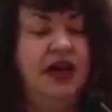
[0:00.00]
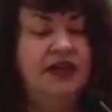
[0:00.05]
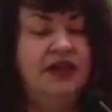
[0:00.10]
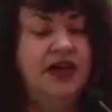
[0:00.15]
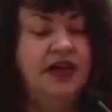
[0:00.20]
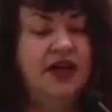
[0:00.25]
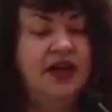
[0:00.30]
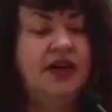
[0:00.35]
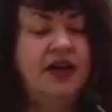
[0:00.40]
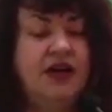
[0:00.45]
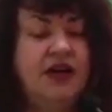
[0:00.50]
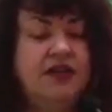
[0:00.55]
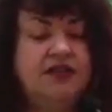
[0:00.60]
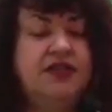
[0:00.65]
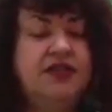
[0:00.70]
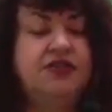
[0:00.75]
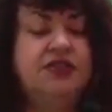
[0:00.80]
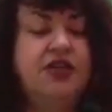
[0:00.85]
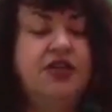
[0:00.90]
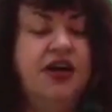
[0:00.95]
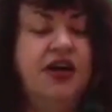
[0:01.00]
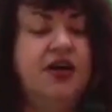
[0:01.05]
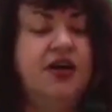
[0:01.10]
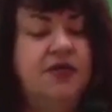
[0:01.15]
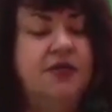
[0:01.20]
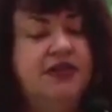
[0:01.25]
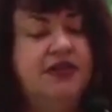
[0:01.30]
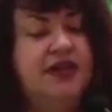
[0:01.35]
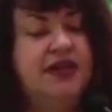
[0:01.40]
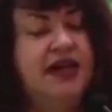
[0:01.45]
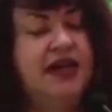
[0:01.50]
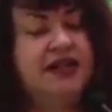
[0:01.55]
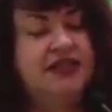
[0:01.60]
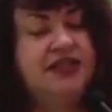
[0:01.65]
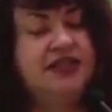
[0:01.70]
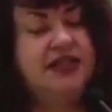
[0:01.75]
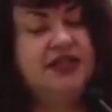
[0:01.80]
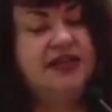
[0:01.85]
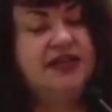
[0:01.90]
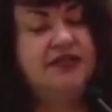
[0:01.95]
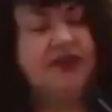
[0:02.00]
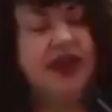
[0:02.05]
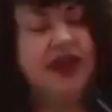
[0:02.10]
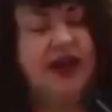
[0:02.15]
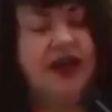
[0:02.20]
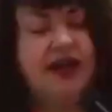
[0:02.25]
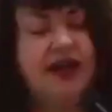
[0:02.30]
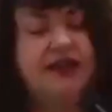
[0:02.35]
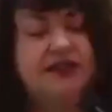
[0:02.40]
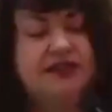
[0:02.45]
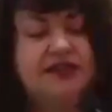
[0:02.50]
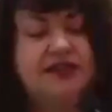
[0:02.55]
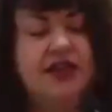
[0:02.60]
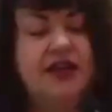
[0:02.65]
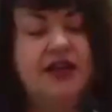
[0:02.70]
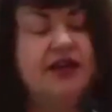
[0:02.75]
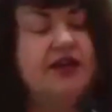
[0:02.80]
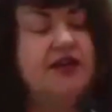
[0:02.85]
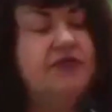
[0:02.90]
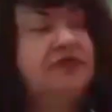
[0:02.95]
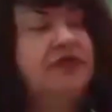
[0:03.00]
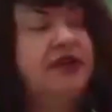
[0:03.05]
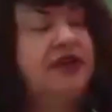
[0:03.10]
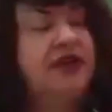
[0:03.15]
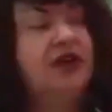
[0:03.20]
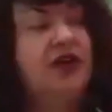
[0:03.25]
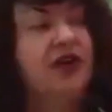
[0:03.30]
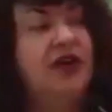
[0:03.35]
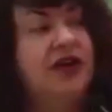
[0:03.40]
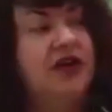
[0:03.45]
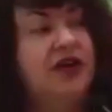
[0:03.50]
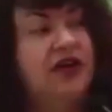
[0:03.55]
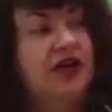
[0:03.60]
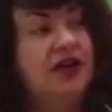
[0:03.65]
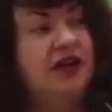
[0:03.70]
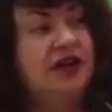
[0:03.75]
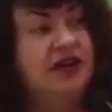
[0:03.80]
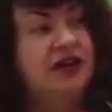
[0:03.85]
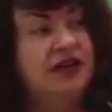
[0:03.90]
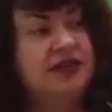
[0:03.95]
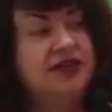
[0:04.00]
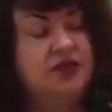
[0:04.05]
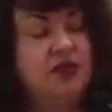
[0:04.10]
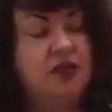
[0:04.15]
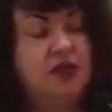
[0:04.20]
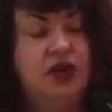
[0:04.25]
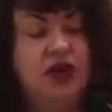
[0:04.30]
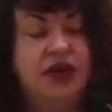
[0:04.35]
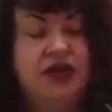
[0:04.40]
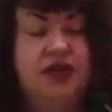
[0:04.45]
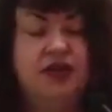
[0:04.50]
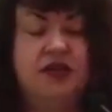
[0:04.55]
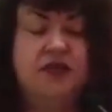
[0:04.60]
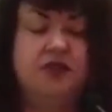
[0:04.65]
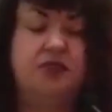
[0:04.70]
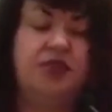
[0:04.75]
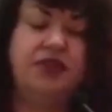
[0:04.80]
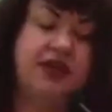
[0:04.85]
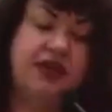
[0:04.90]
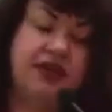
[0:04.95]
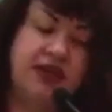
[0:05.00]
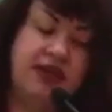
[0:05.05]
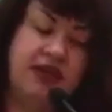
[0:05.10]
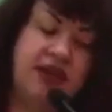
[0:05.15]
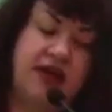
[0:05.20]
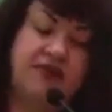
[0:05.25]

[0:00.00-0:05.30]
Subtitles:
And they could also talk about the idea of God is love and all is one, but then they